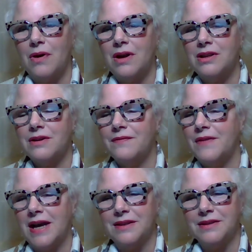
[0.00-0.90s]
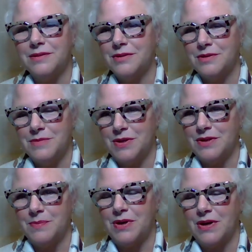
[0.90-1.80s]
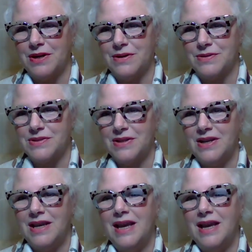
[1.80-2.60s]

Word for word: all our valued community partners